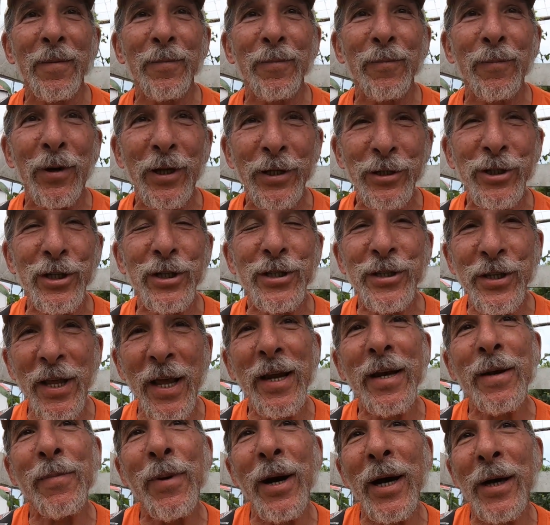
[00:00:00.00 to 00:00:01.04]
But just
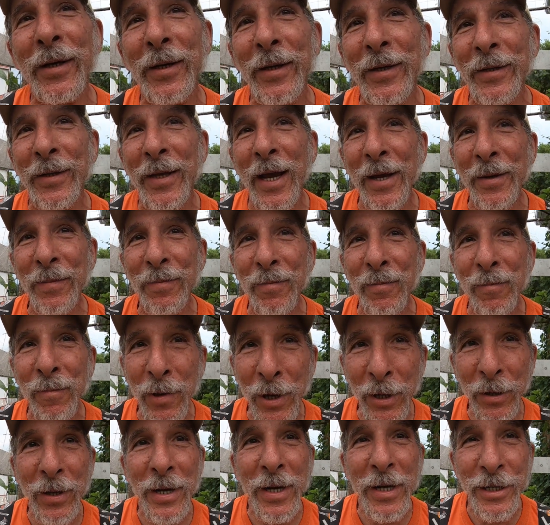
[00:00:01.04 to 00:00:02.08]
think about it, that
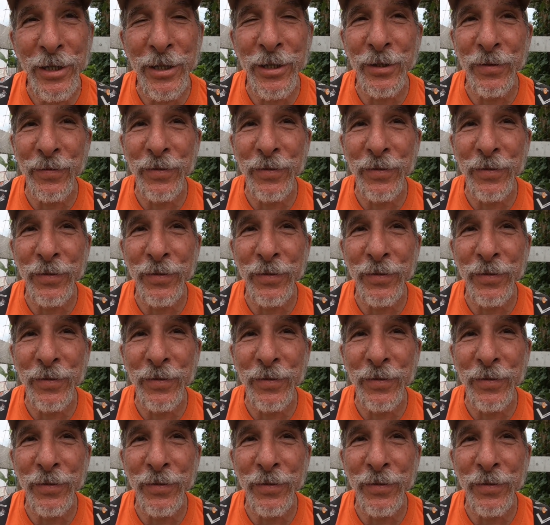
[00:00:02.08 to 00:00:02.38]
millions